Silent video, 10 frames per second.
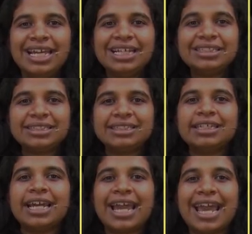is
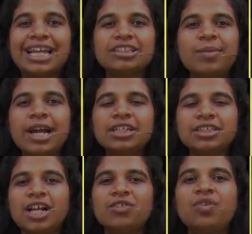x
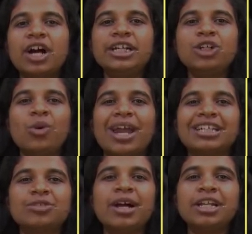minus alpha into
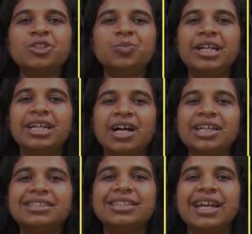x minus
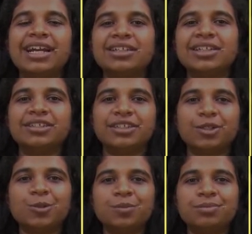beta is greater than
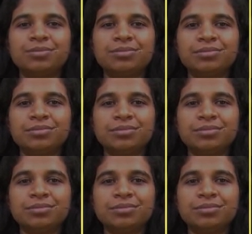zero.